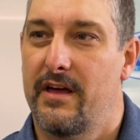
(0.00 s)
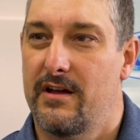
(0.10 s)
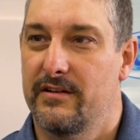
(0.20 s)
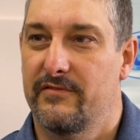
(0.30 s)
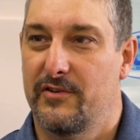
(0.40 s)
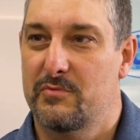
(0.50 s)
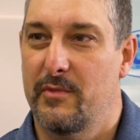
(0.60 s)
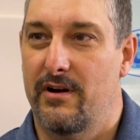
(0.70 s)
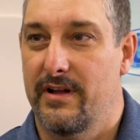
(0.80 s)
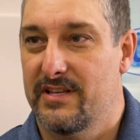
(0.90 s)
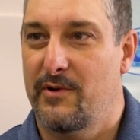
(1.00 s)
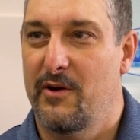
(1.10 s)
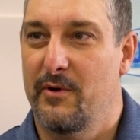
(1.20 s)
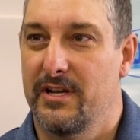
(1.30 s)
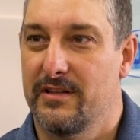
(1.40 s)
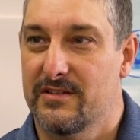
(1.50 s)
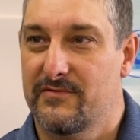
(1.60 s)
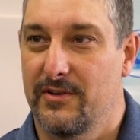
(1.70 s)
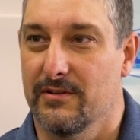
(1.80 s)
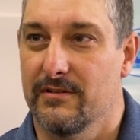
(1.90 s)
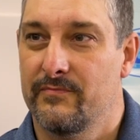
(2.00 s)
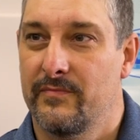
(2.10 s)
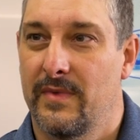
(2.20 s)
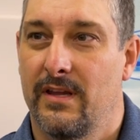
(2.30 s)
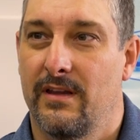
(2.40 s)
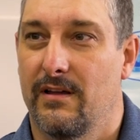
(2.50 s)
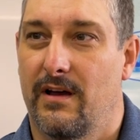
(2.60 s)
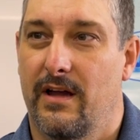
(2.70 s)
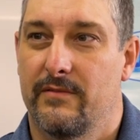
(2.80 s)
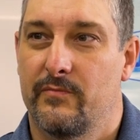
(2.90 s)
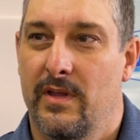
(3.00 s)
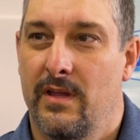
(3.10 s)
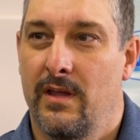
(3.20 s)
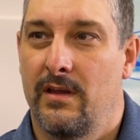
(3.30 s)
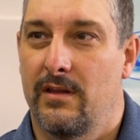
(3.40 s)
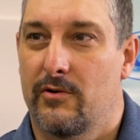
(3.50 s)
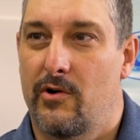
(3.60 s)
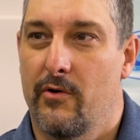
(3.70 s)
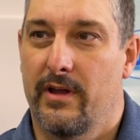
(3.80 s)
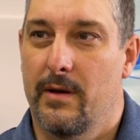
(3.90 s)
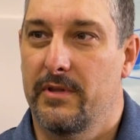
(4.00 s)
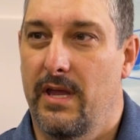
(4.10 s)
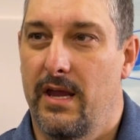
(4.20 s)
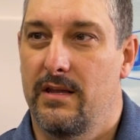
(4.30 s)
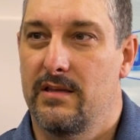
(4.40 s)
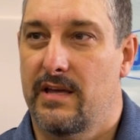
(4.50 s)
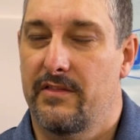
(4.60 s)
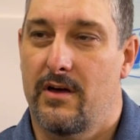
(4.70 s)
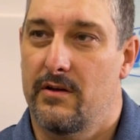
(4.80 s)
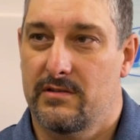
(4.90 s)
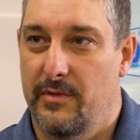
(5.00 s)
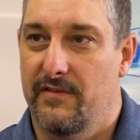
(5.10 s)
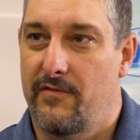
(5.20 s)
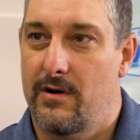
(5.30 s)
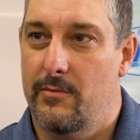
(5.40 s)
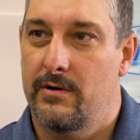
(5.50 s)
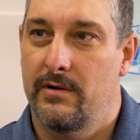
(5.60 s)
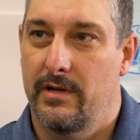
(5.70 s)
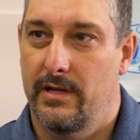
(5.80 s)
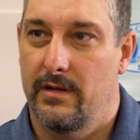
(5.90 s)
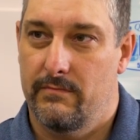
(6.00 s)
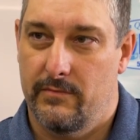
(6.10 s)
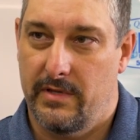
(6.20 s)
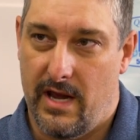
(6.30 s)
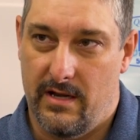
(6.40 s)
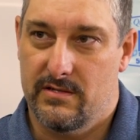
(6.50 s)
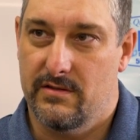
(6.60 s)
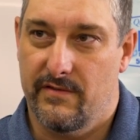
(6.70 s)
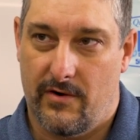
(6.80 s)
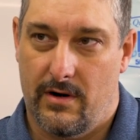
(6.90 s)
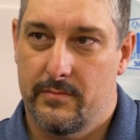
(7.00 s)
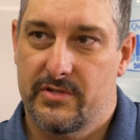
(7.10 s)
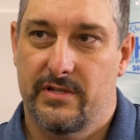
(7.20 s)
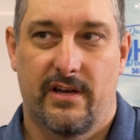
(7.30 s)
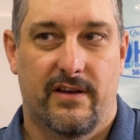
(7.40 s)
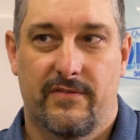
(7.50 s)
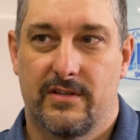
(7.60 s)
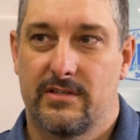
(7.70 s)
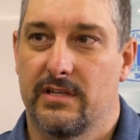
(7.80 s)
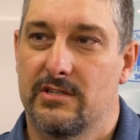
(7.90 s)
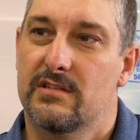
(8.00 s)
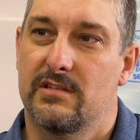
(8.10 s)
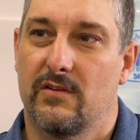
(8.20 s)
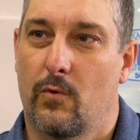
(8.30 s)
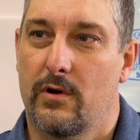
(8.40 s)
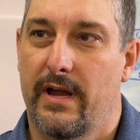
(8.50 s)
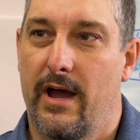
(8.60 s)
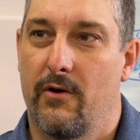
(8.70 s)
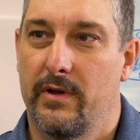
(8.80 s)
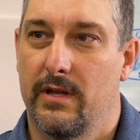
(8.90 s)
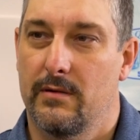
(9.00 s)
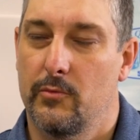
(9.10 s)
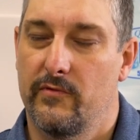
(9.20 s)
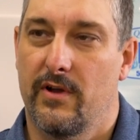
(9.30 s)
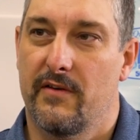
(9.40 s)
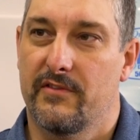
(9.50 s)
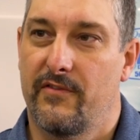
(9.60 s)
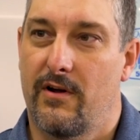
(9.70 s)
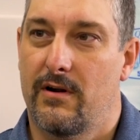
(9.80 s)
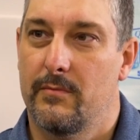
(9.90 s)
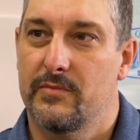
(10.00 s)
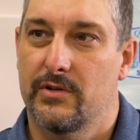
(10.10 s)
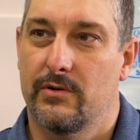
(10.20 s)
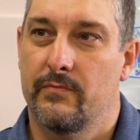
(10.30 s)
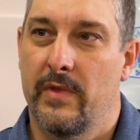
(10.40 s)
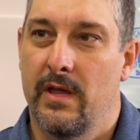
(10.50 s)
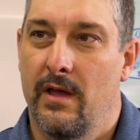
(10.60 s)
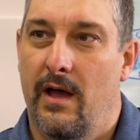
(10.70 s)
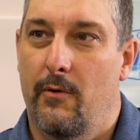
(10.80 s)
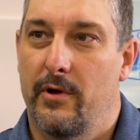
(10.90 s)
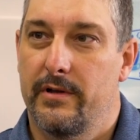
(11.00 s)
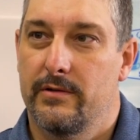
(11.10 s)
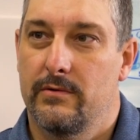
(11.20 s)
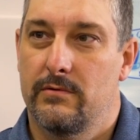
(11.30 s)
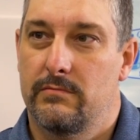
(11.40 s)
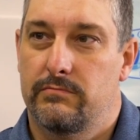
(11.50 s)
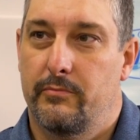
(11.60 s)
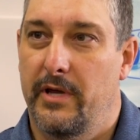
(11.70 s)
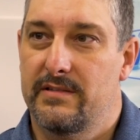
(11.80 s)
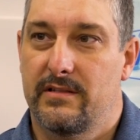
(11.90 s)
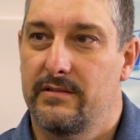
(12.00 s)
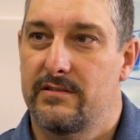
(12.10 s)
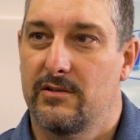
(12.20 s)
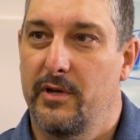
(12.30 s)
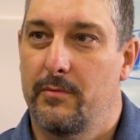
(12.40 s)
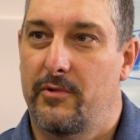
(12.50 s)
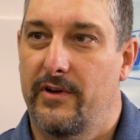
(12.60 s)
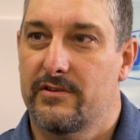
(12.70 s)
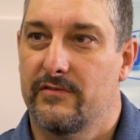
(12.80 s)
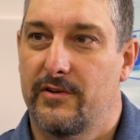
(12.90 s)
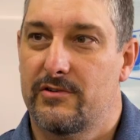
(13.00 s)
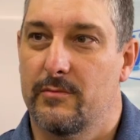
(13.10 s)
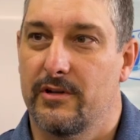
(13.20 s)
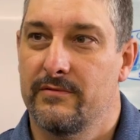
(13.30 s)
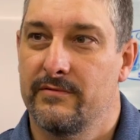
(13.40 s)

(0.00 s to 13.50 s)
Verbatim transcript: how to hunt and fish better. That's why I went into this field. You know, I, you know, growing up in the eighties, I thought I was going to be a farmer, and then with the eighties and the farm stuff, it, it just didn't work out. We ended up moving off the farm, so I wanted to basically still be a professional fisherman,